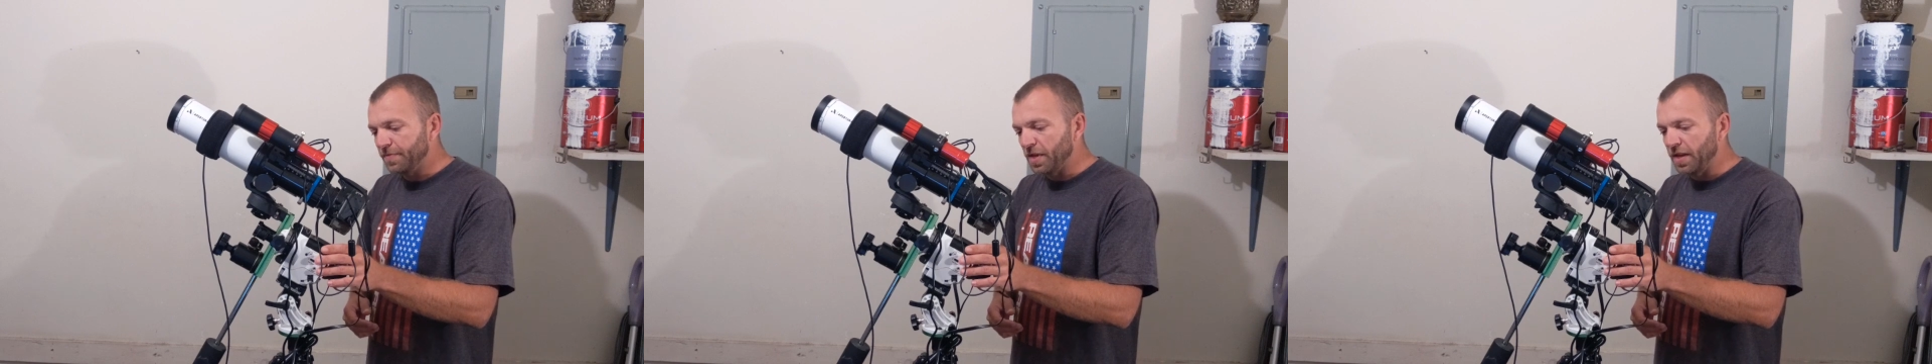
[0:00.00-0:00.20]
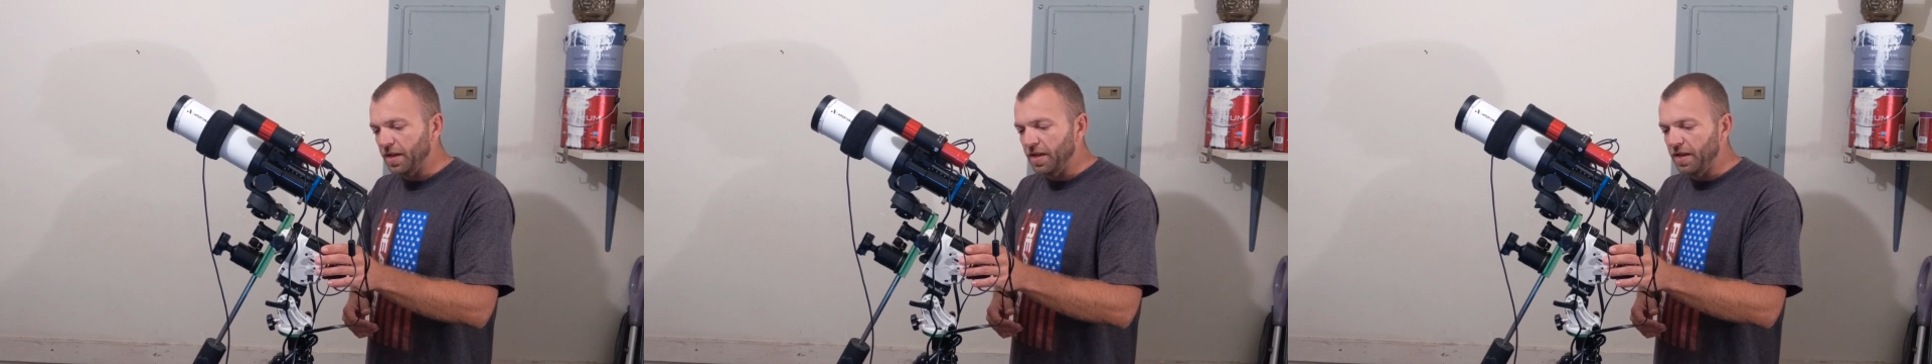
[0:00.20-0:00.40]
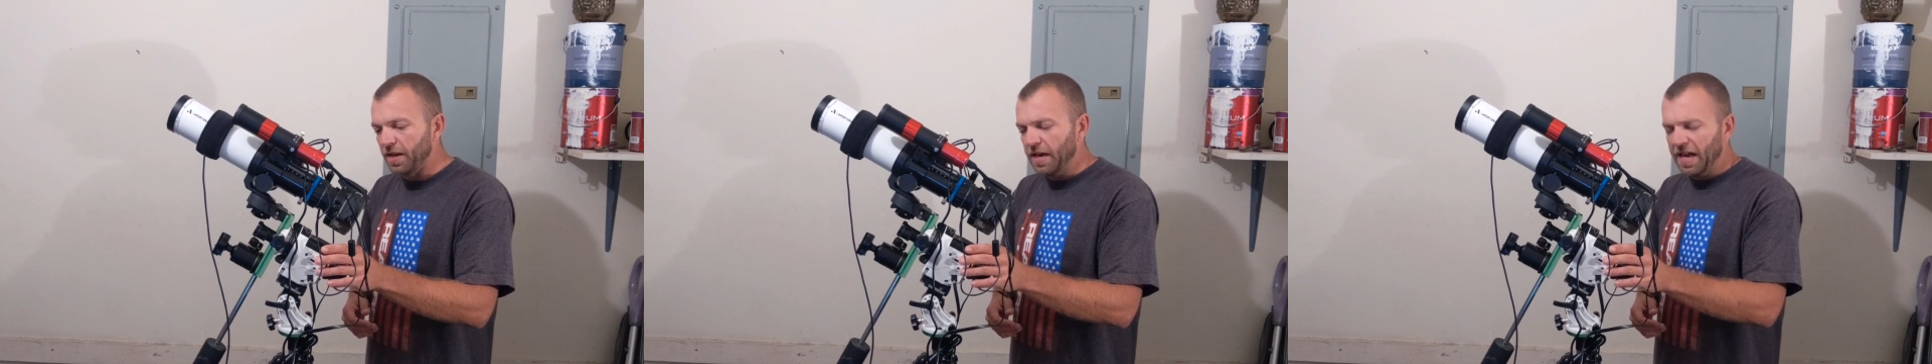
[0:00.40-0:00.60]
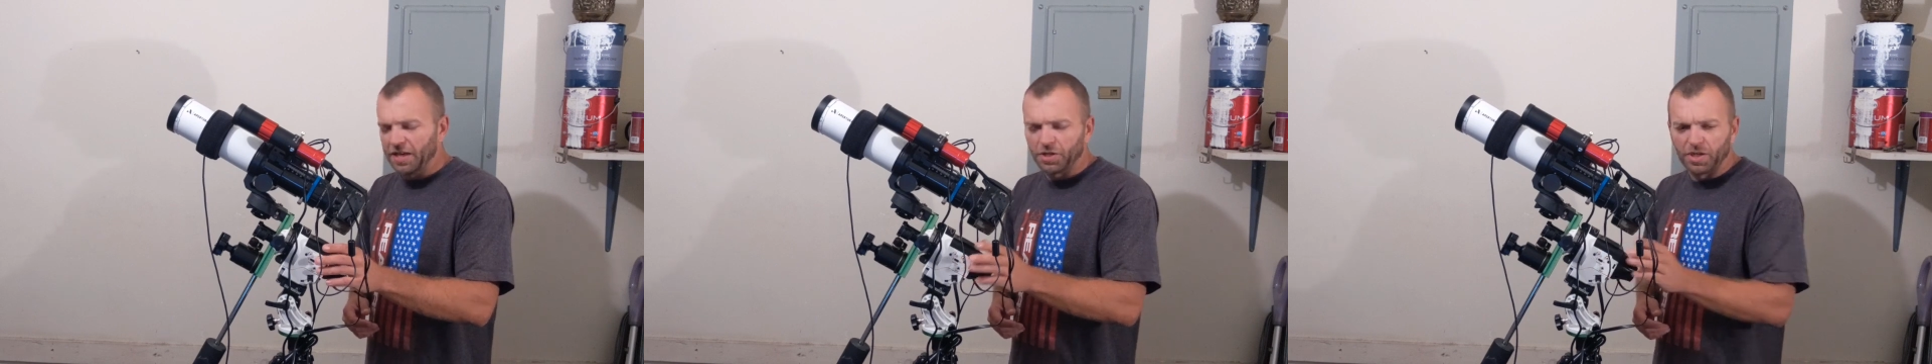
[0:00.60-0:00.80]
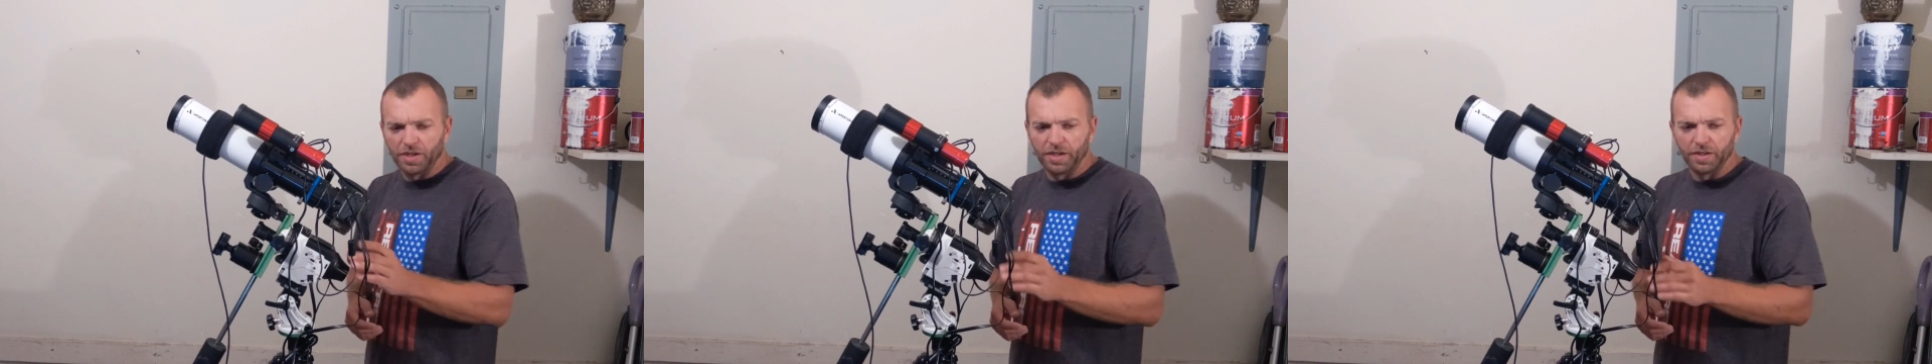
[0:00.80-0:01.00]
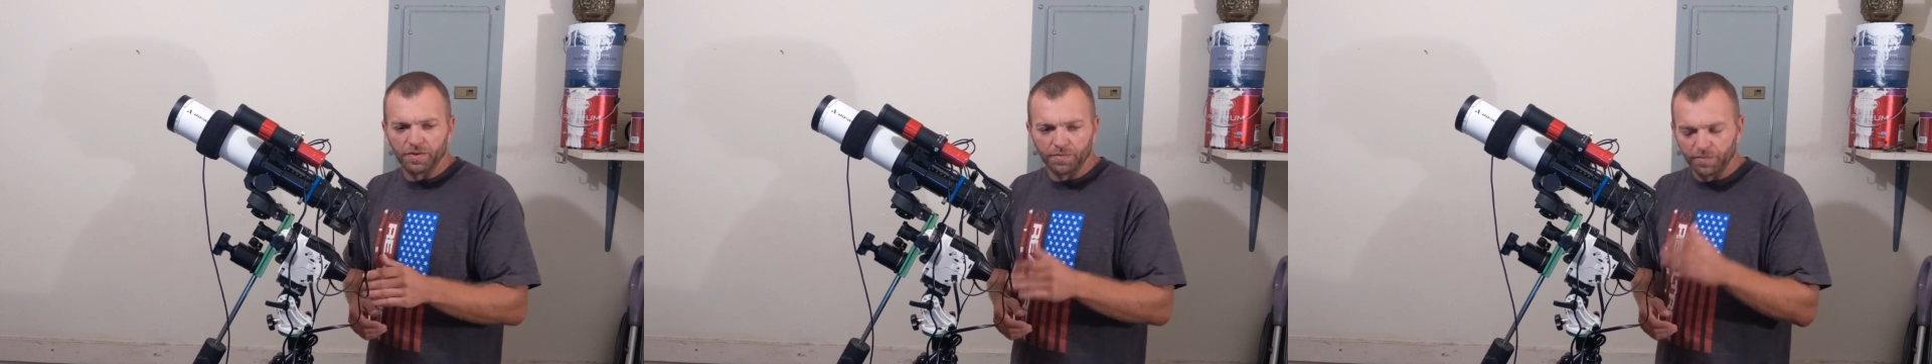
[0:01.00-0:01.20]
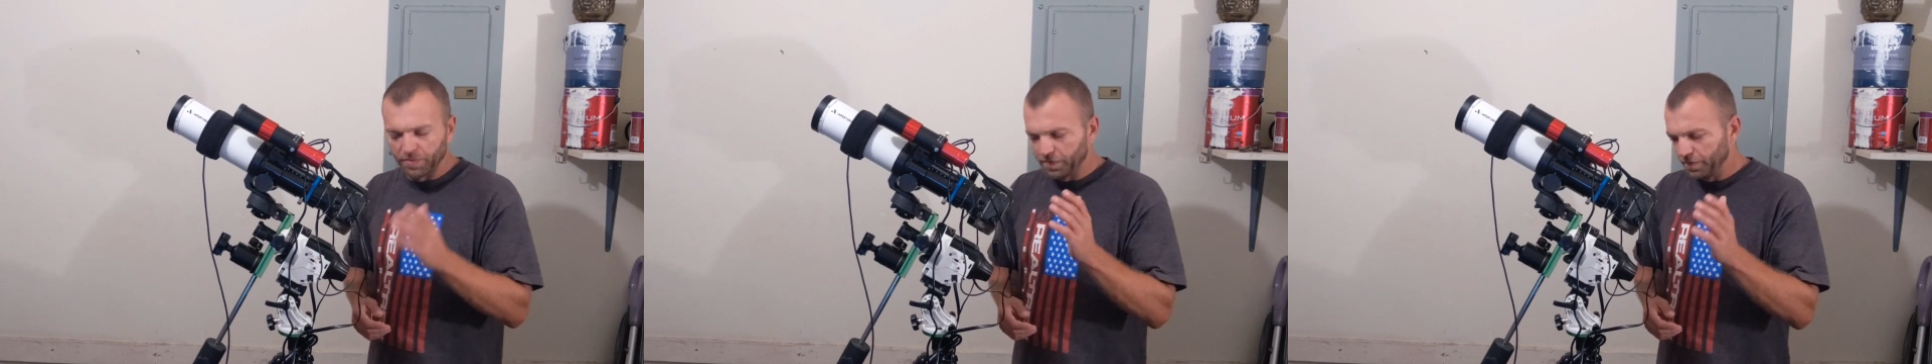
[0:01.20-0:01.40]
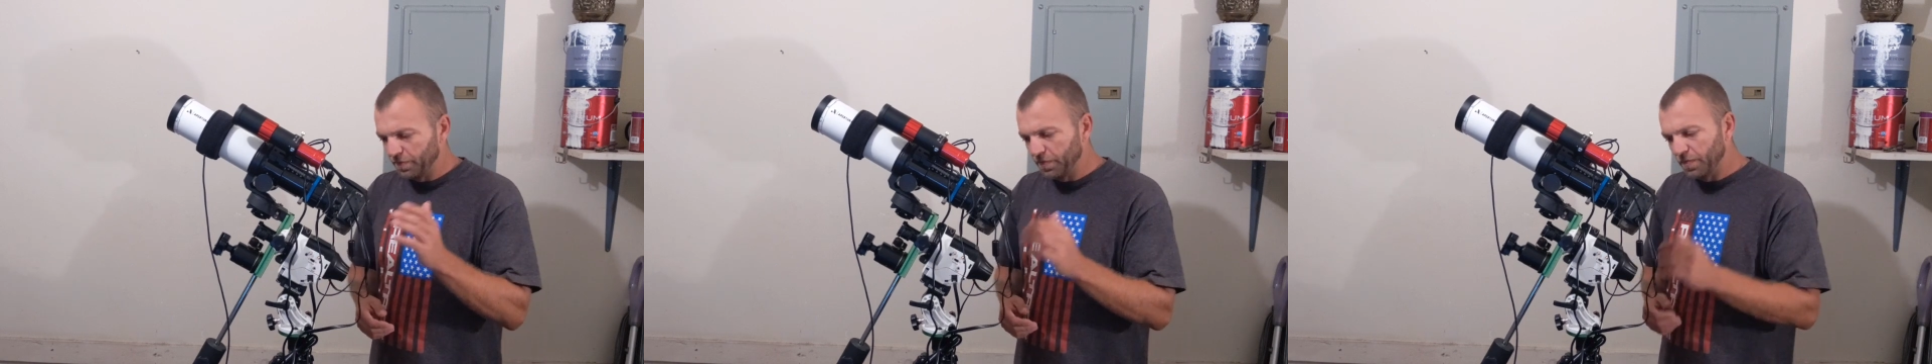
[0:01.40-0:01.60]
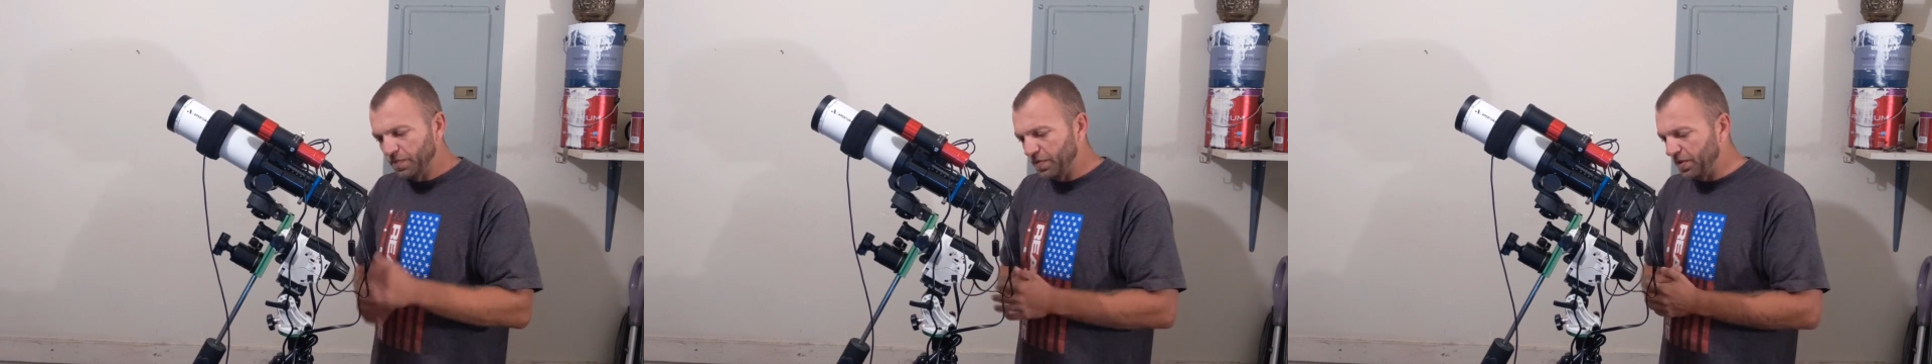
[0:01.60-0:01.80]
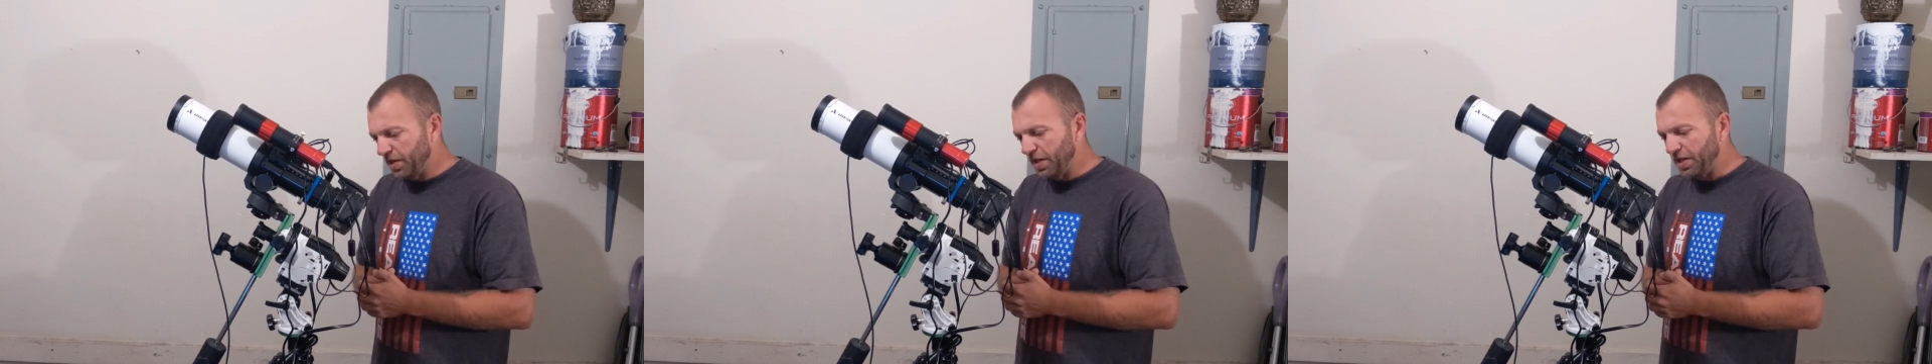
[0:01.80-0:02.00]
and actually
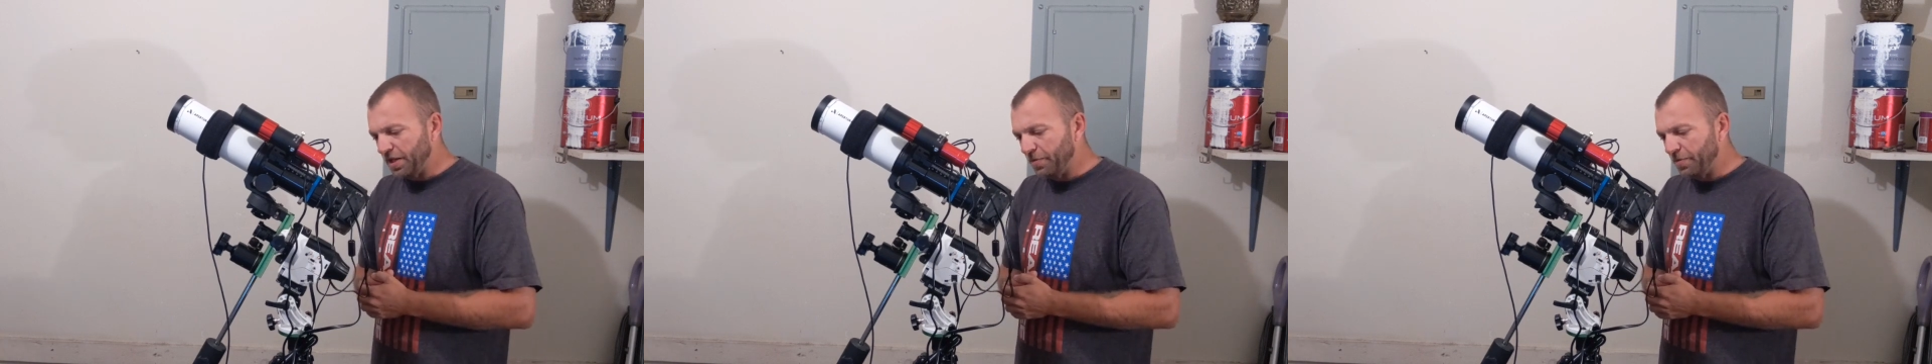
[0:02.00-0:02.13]
seen